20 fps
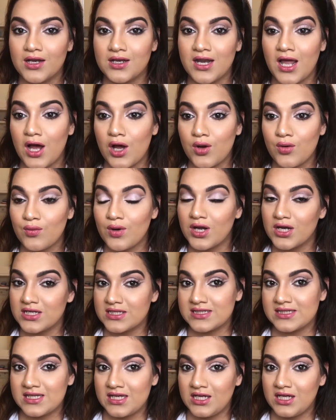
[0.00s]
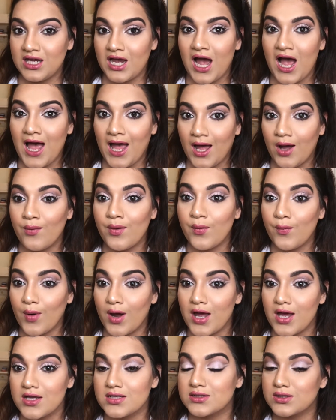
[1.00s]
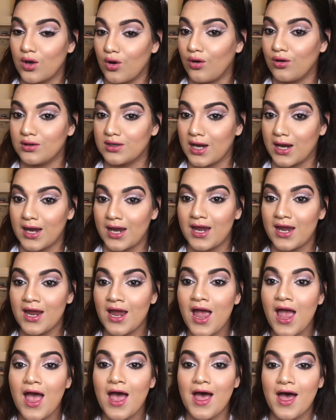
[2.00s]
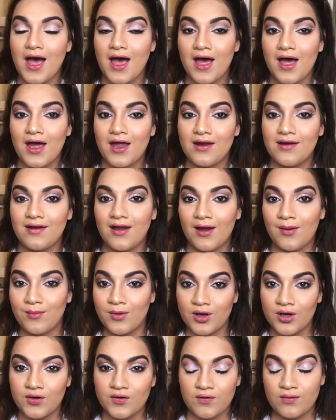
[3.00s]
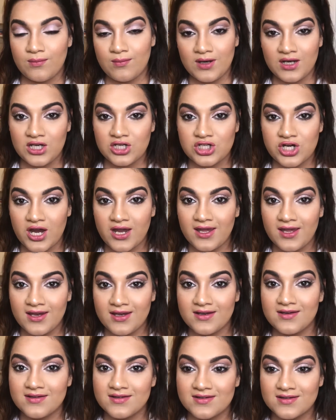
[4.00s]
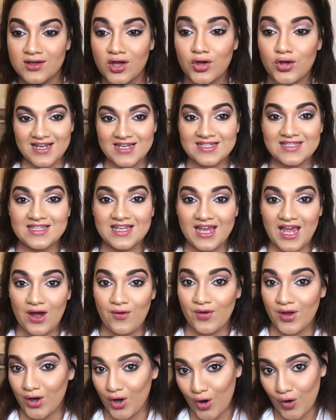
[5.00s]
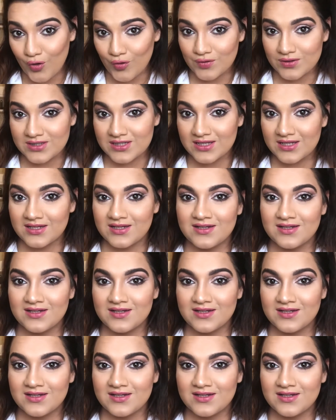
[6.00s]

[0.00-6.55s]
Now we're gonna see how it wears all day, and I'm gonna do mini check-ins. Let's see how it goes.